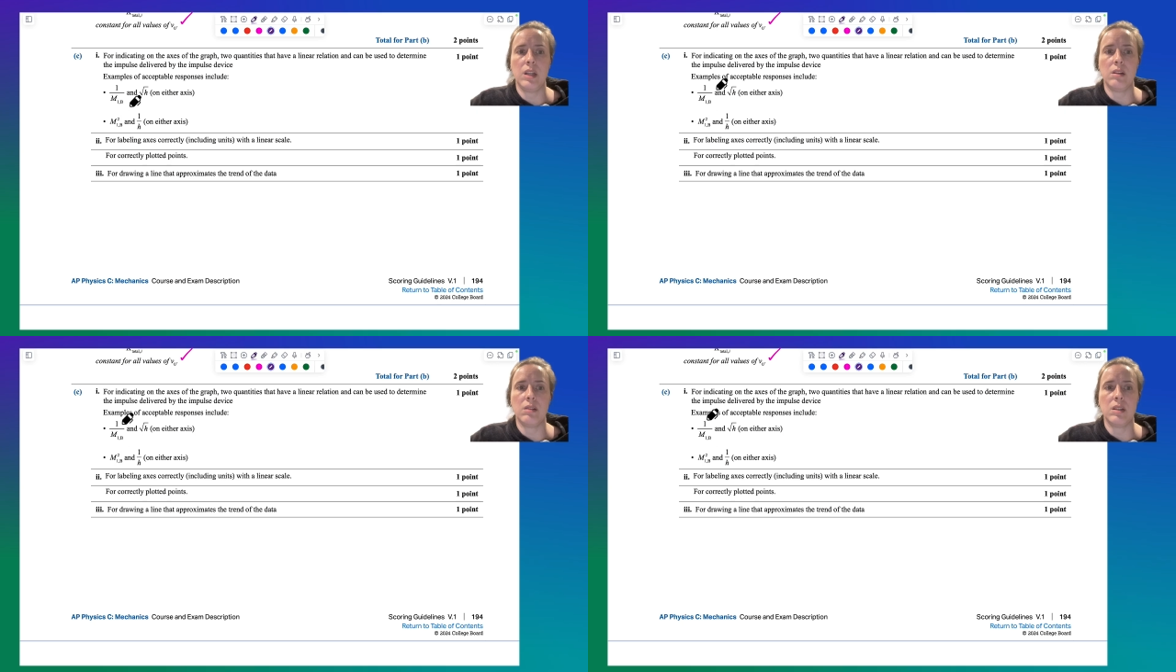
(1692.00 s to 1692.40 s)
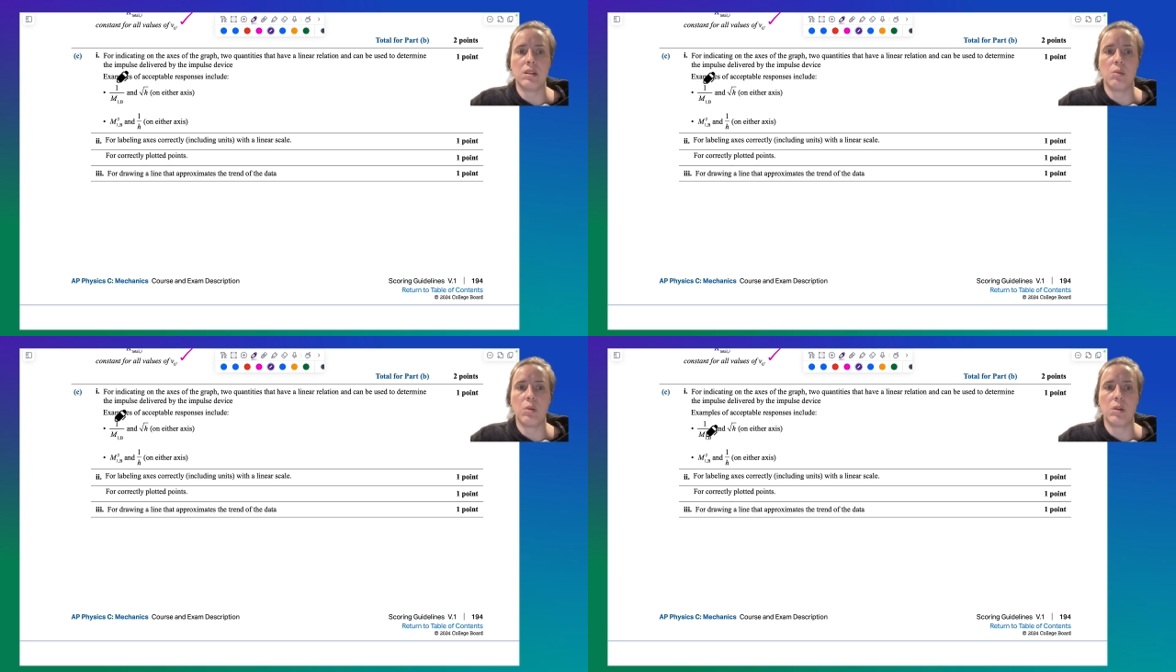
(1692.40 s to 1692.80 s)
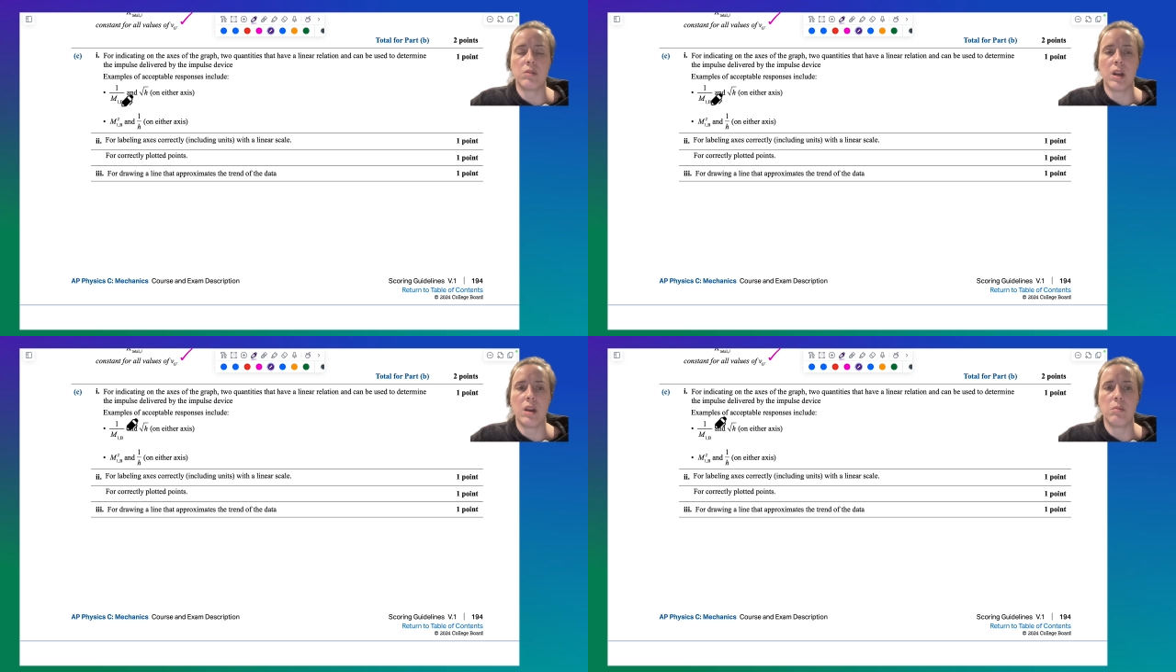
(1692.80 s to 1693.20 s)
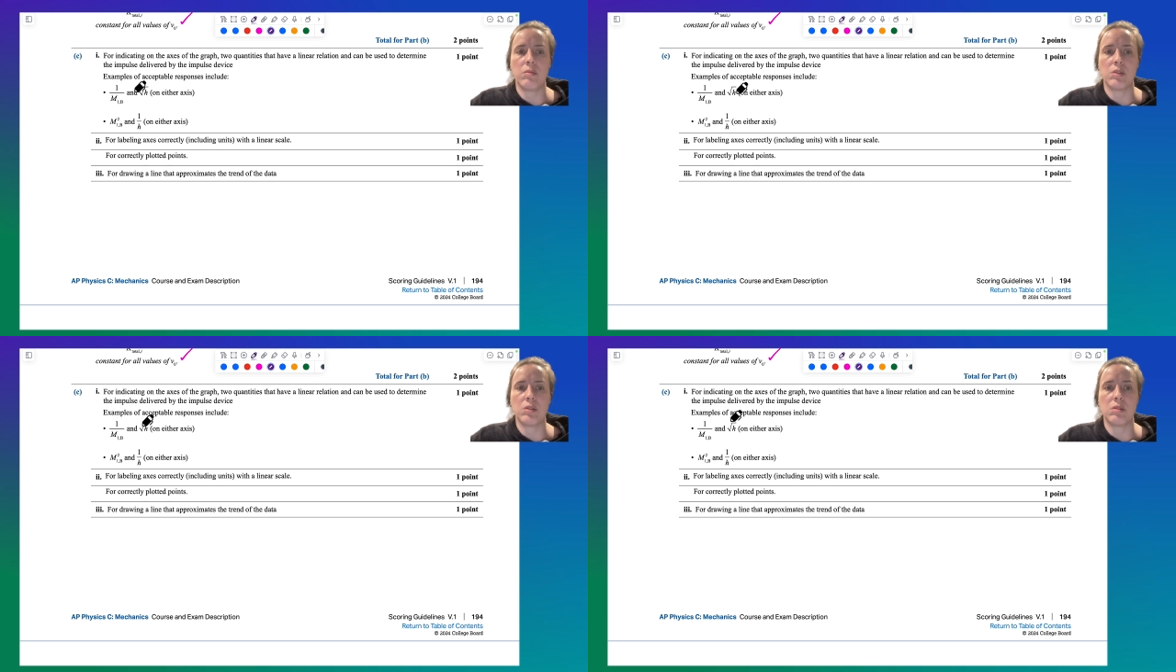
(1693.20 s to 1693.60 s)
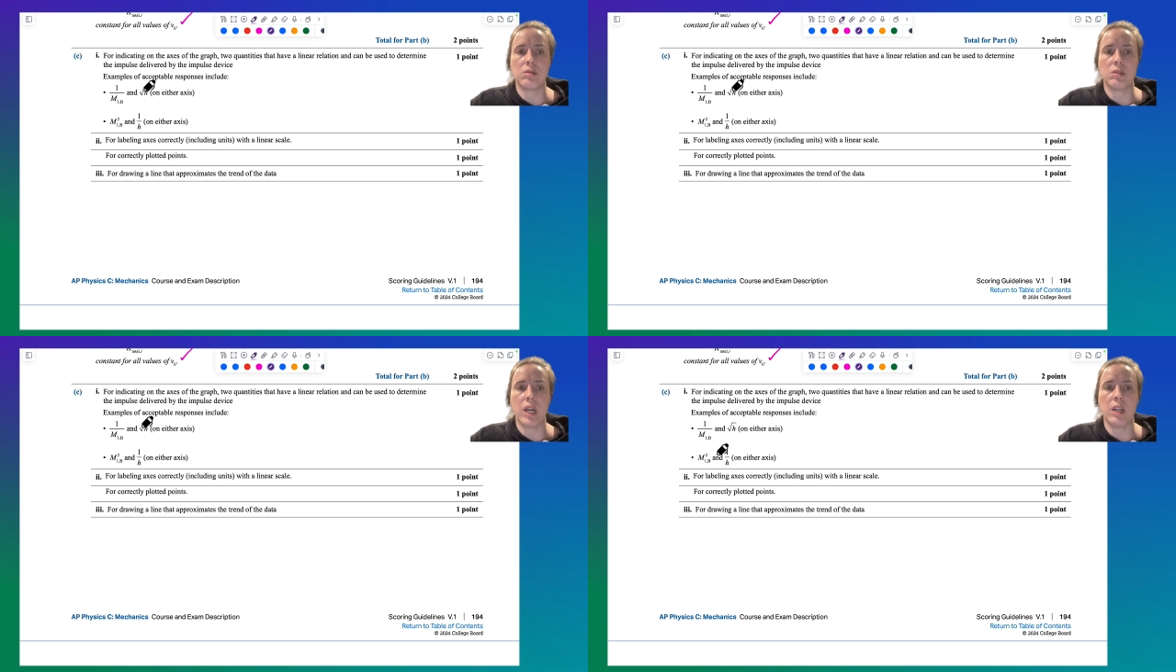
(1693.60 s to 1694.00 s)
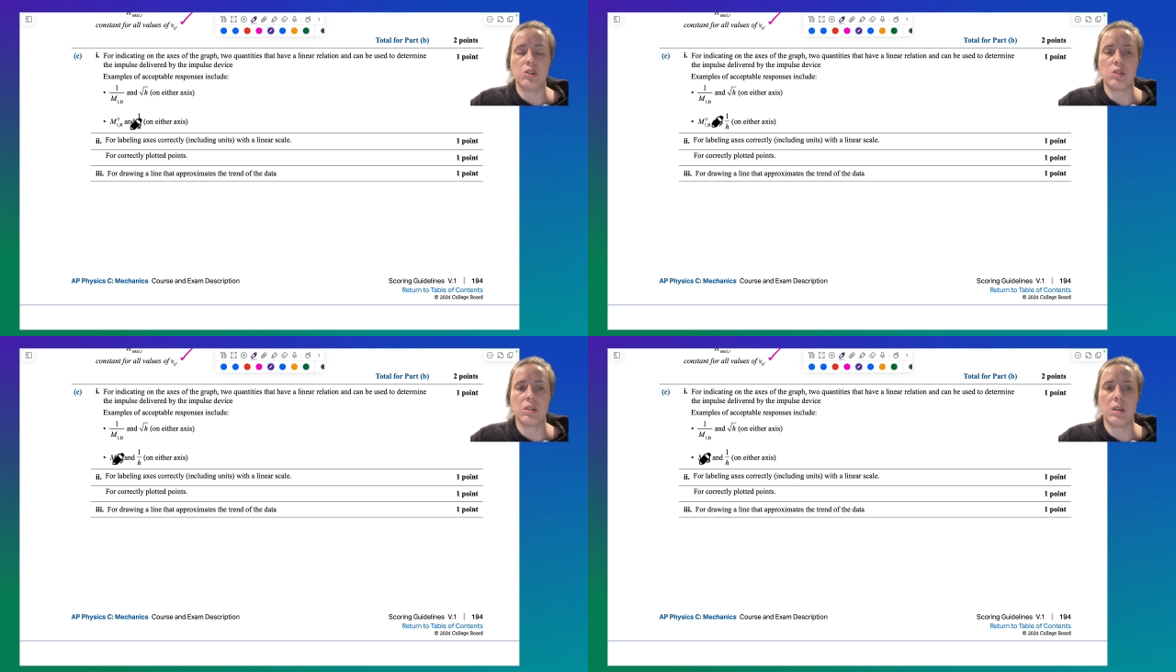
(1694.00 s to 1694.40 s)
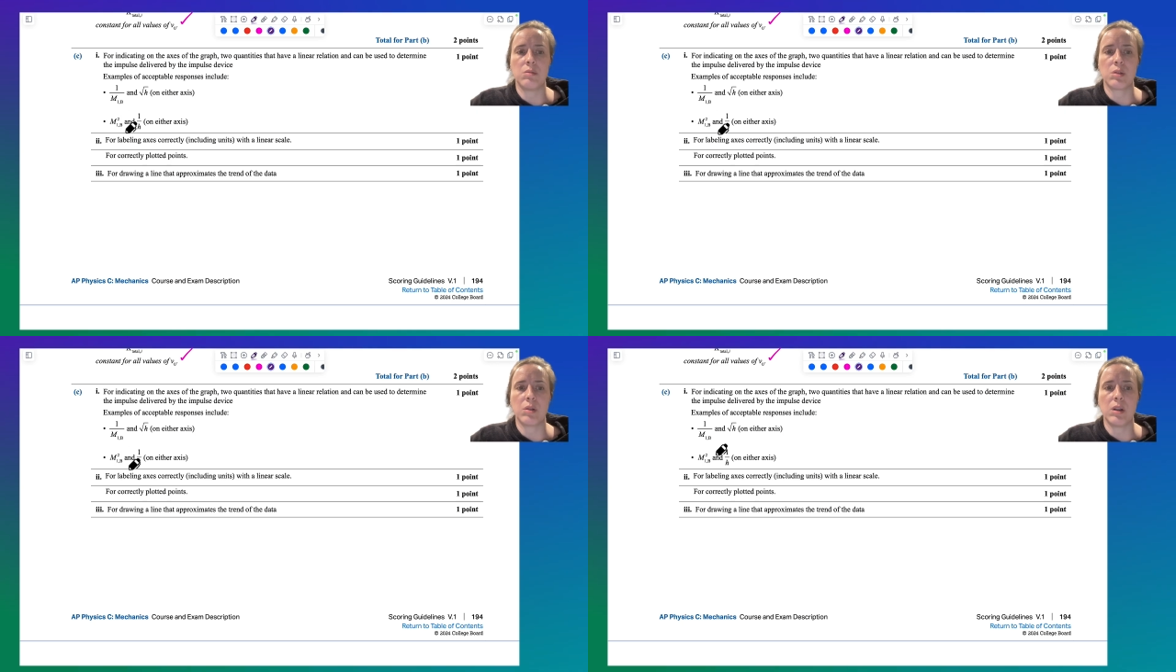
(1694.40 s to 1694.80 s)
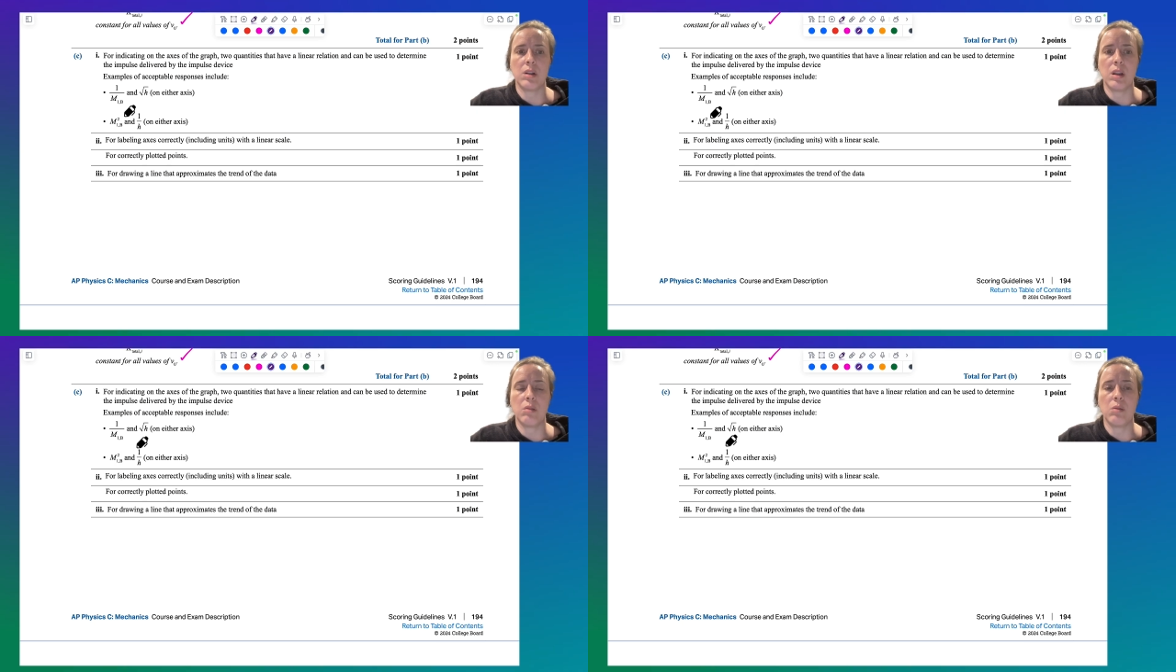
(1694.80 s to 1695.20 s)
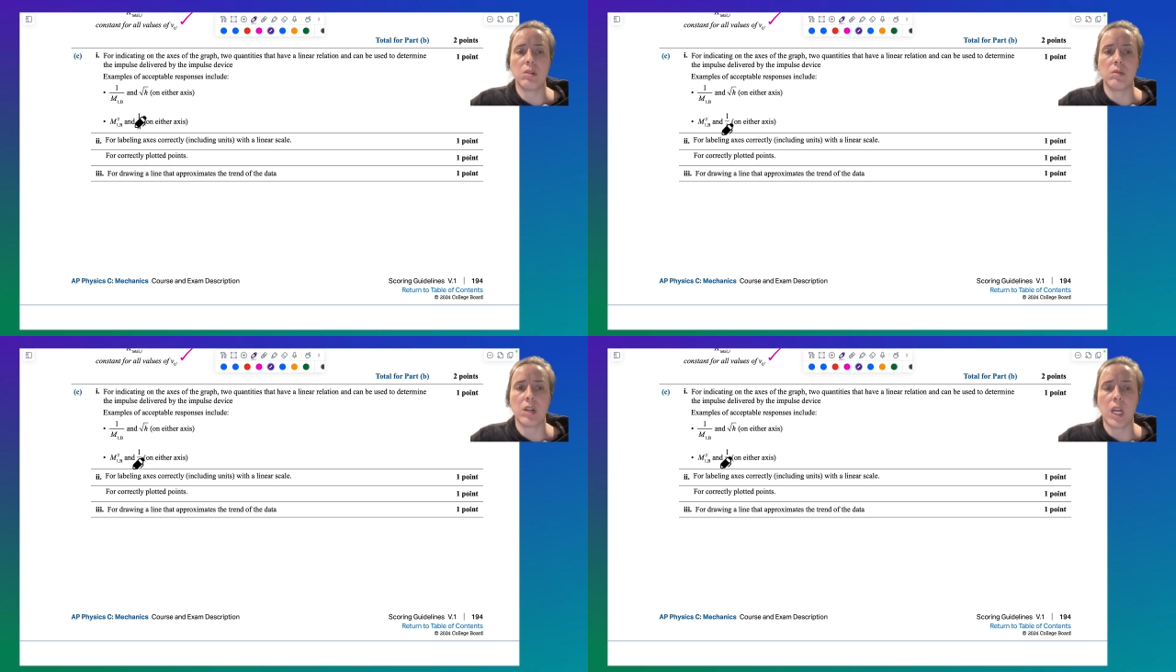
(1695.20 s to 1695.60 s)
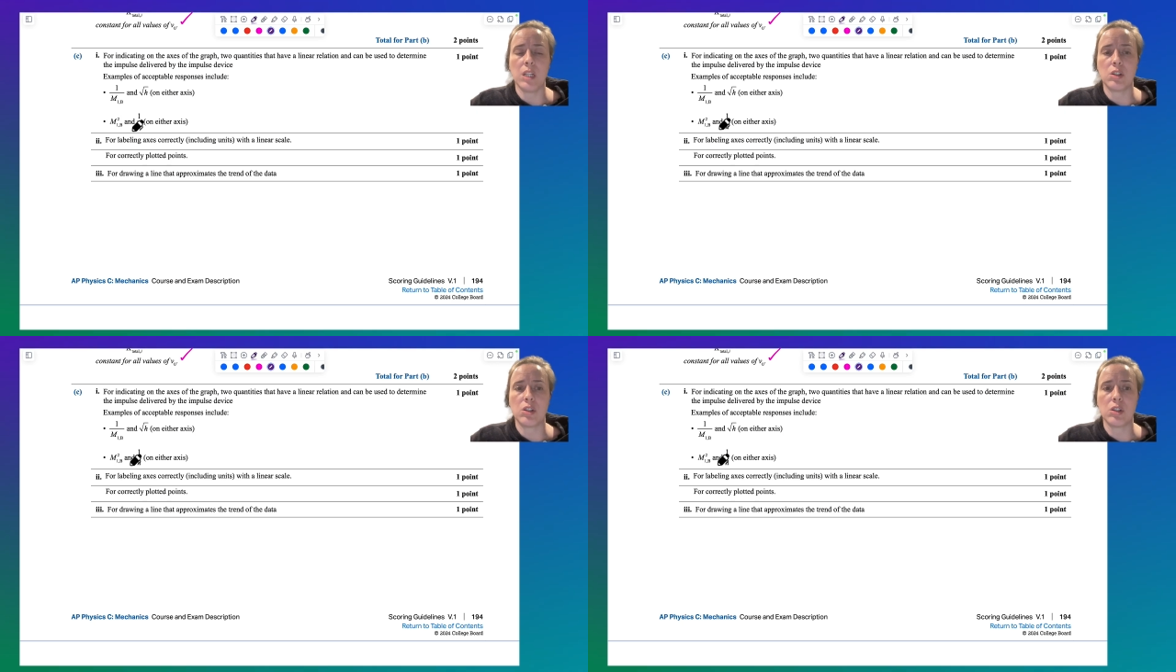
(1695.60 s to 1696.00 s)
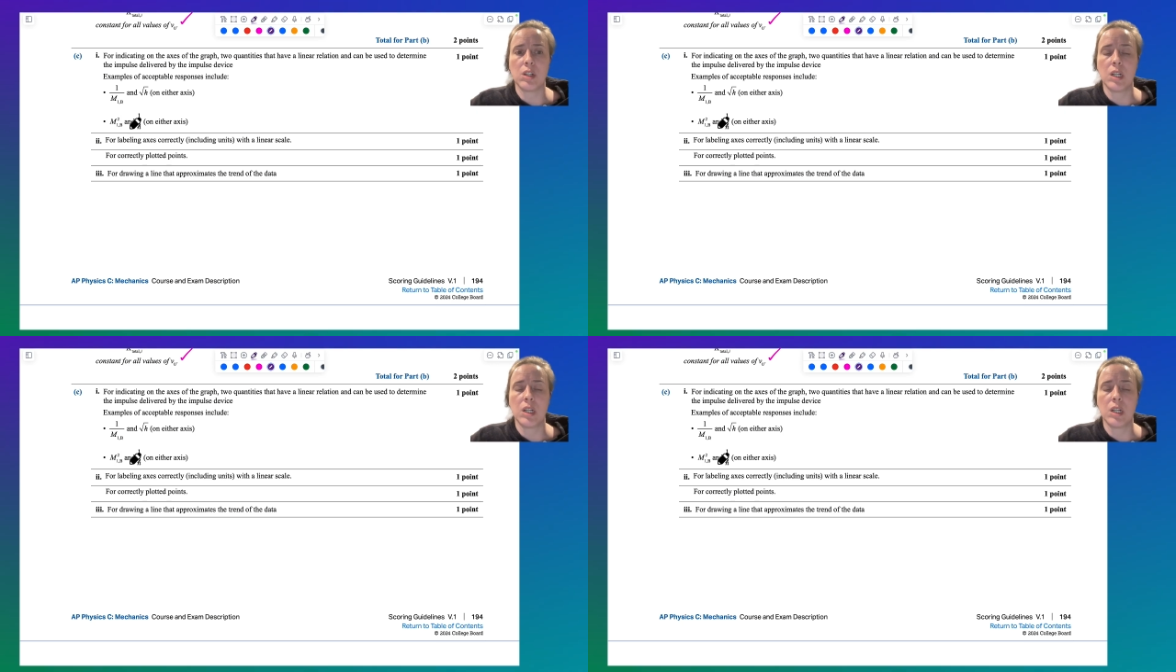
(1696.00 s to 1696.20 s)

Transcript: here they said 1 over m versus root h, m squared, and 1 over h.